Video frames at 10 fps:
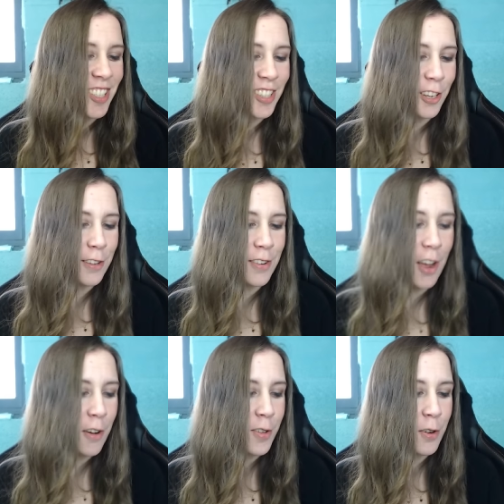Just so you
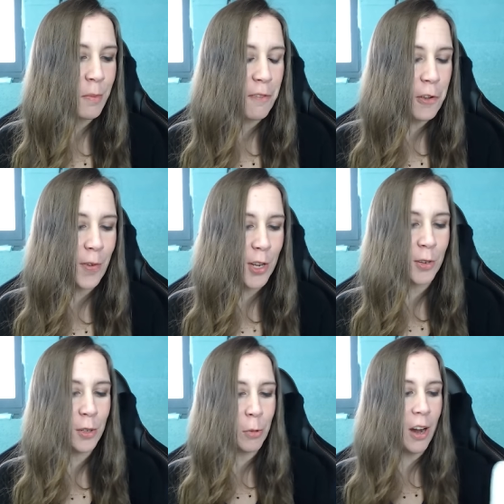know, you're my favorite
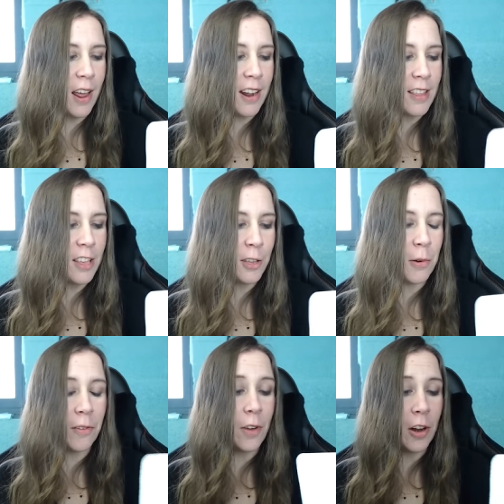YouTuber and I think
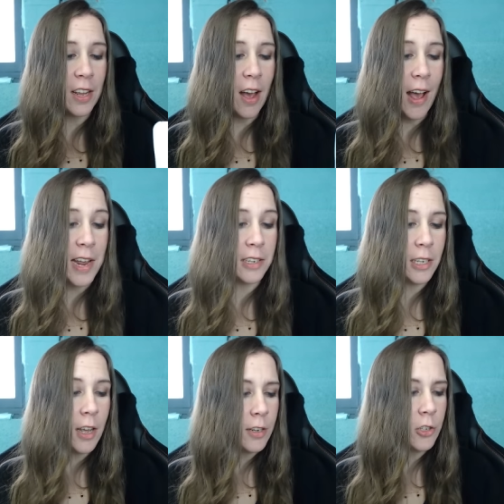you are very
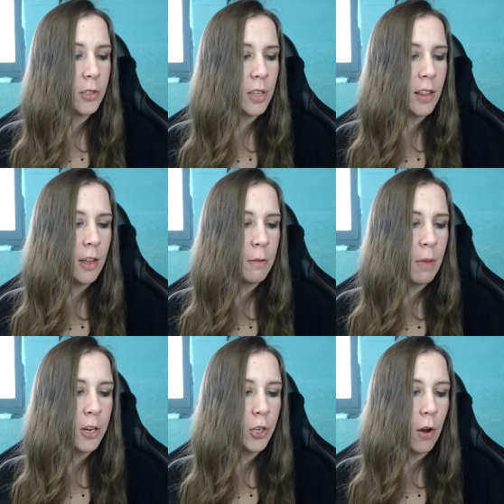kind. Did you say that you
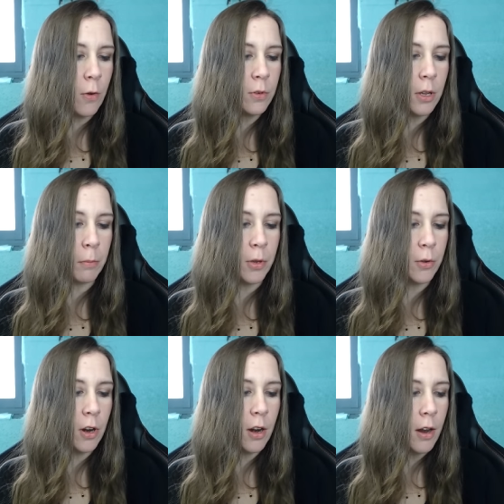made your own
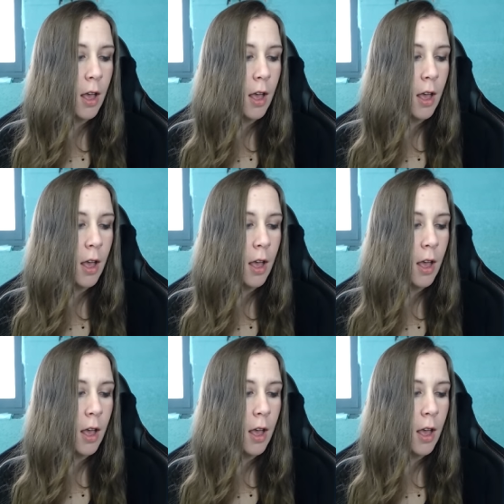computer?